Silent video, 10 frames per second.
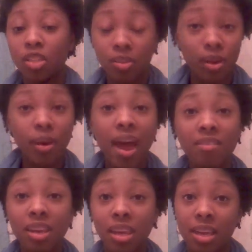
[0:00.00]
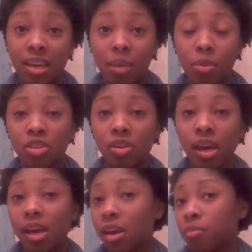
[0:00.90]
So I don't have any heat damage,
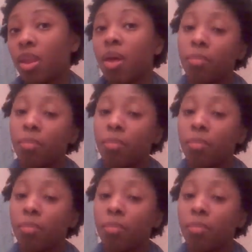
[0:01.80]
okay?